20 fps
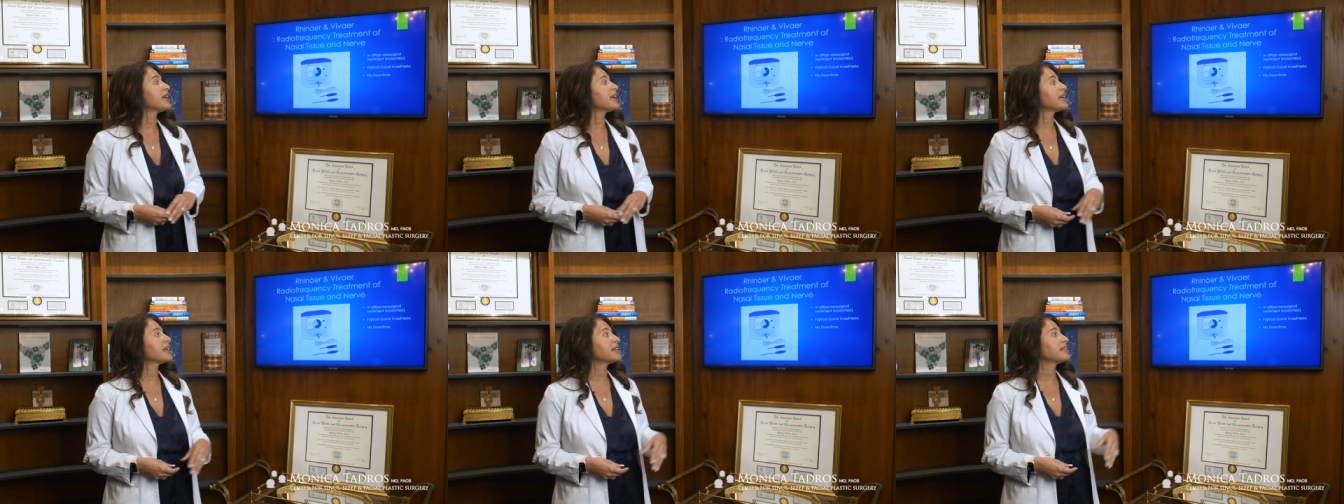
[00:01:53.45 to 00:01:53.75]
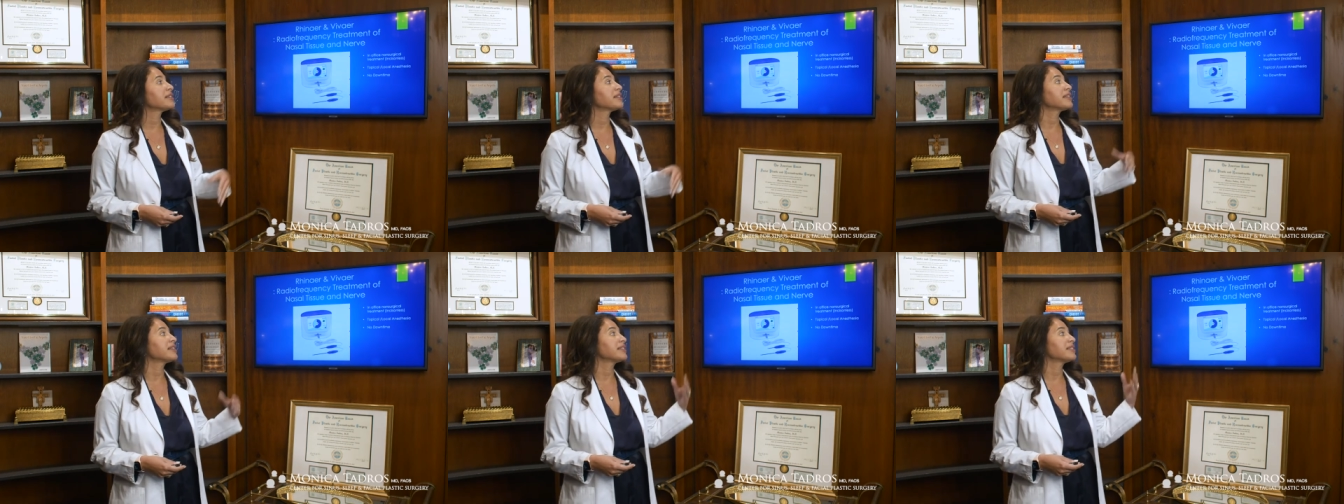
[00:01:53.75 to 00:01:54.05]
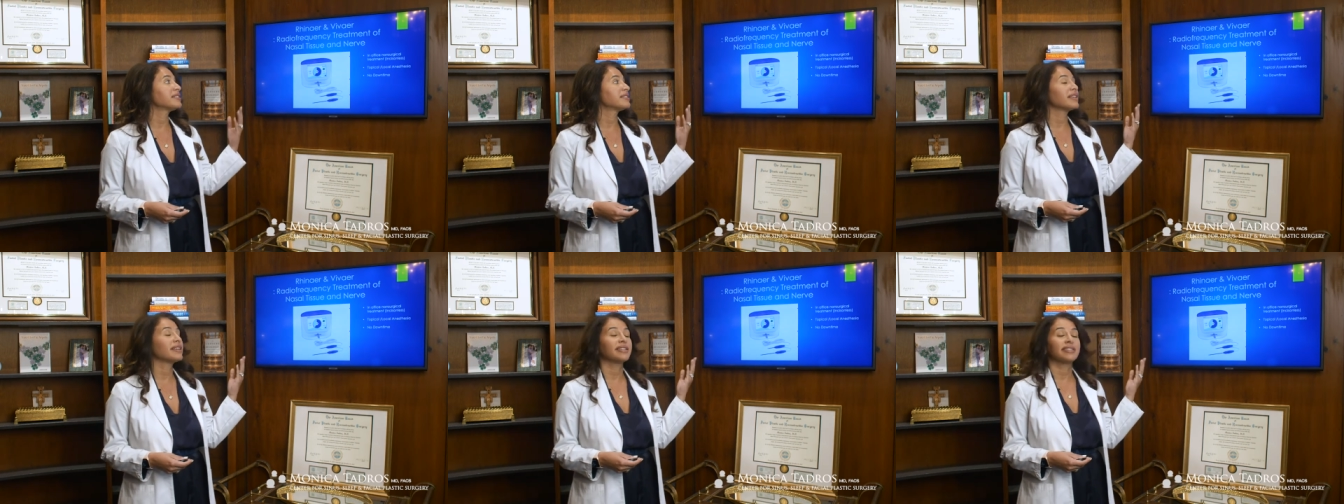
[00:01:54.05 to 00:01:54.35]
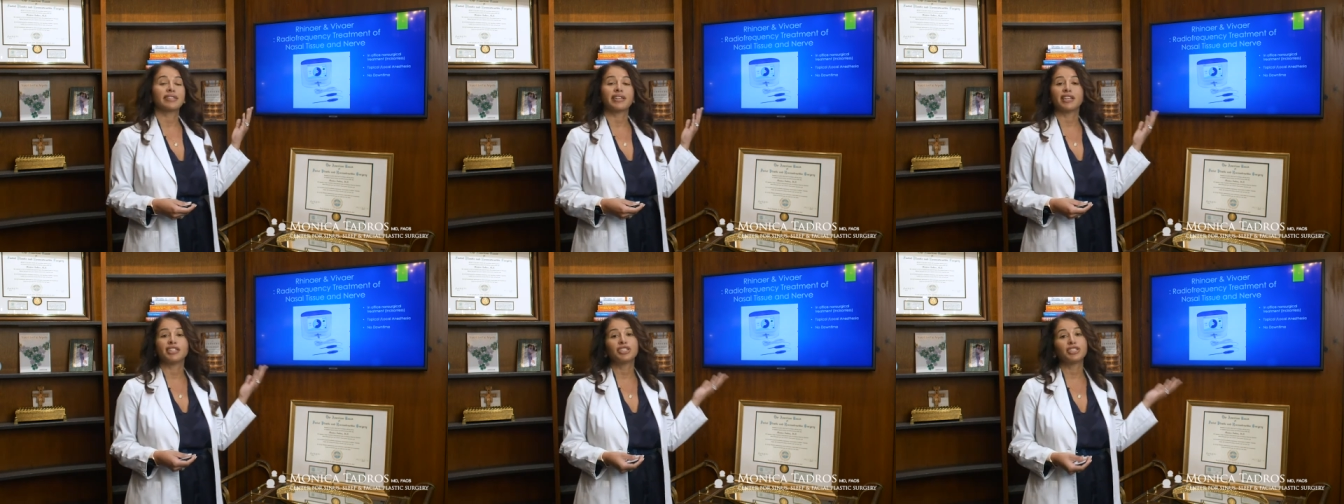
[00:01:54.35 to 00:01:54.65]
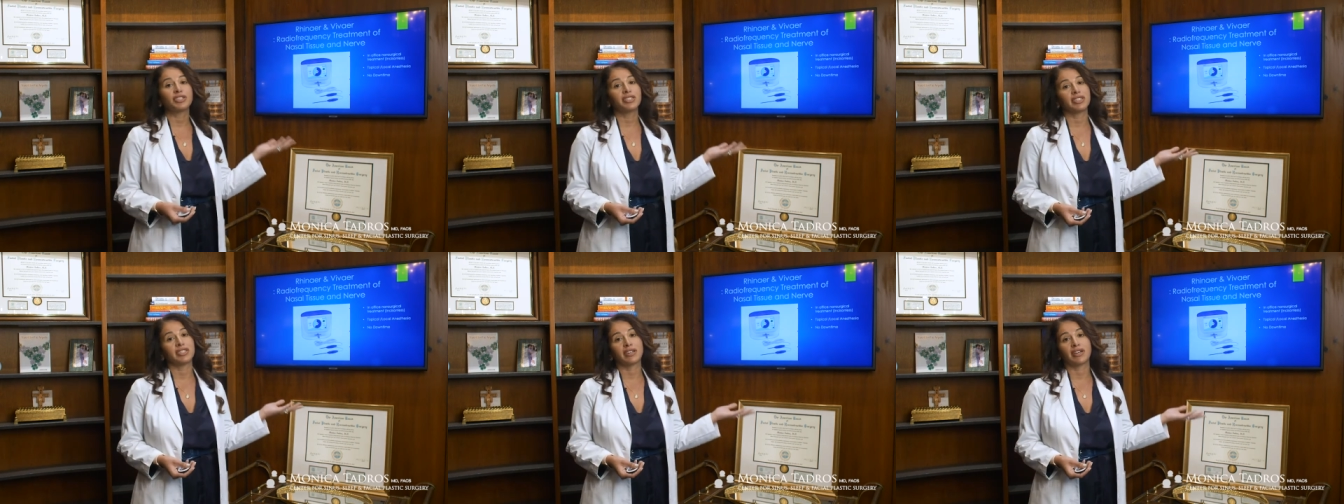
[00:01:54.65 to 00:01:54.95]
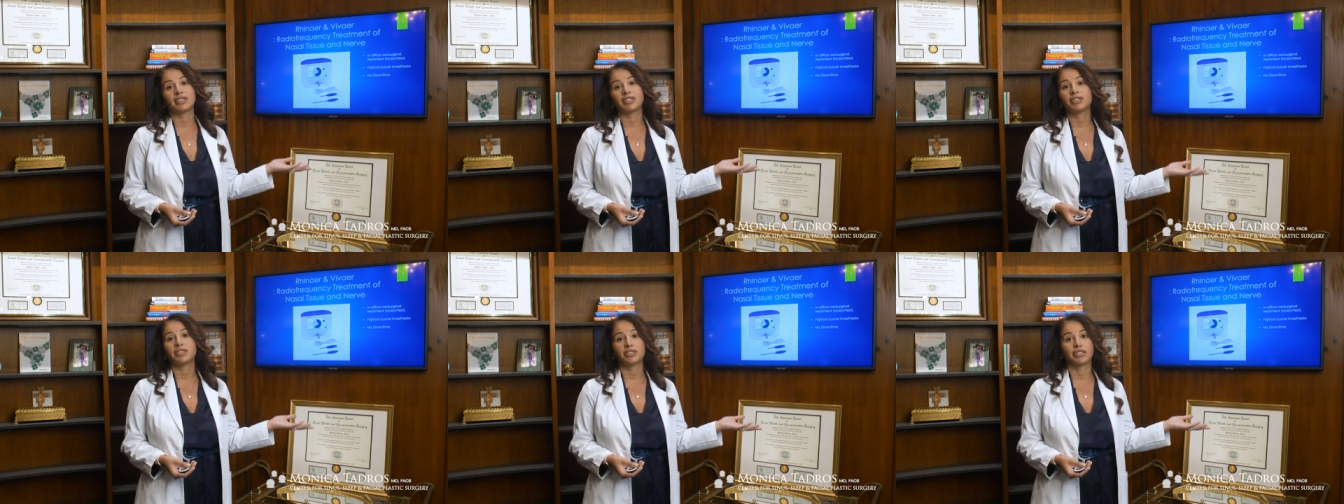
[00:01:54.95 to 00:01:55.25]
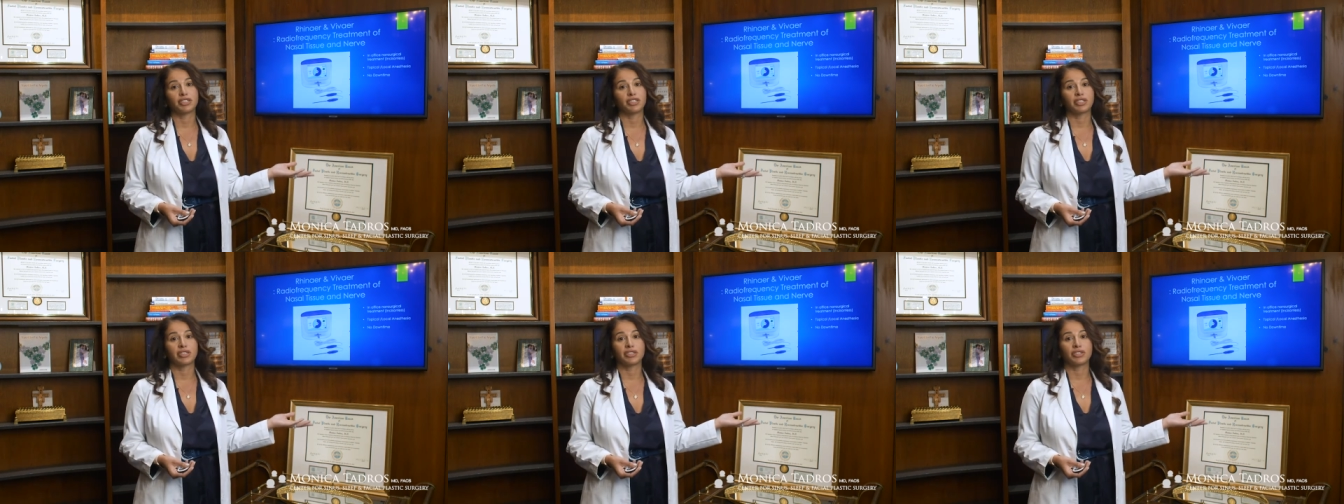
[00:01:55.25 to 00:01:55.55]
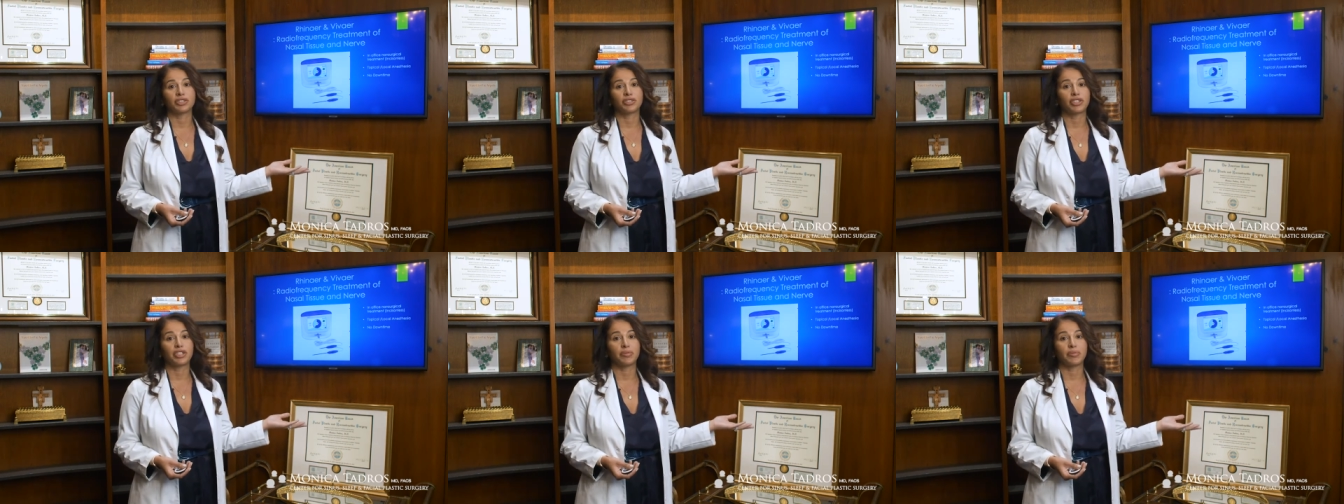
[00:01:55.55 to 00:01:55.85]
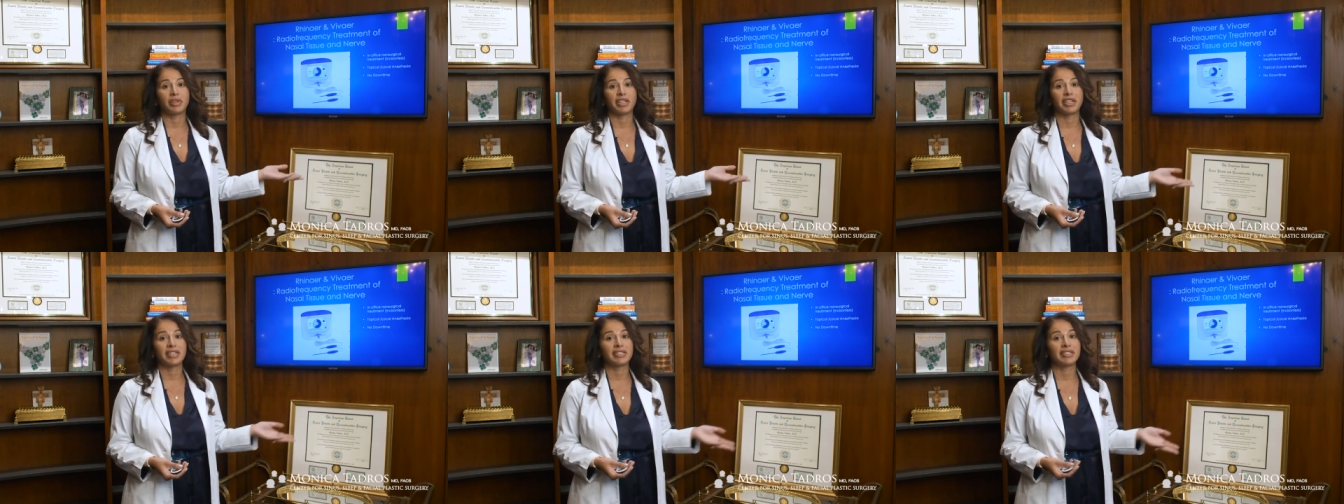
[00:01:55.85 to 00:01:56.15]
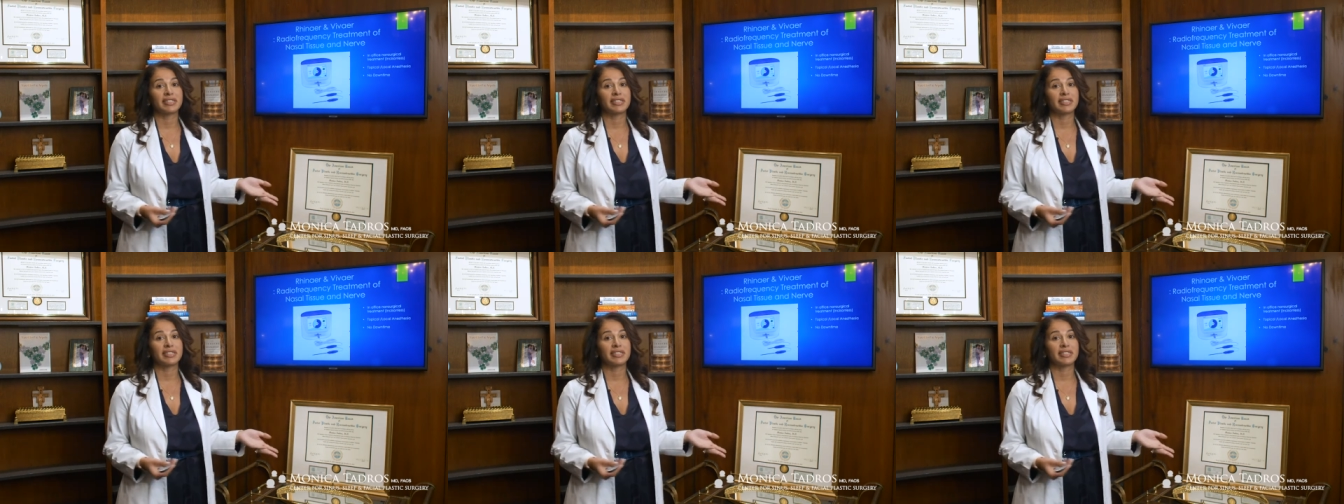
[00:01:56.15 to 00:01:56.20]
It is essentially non surgical treatment,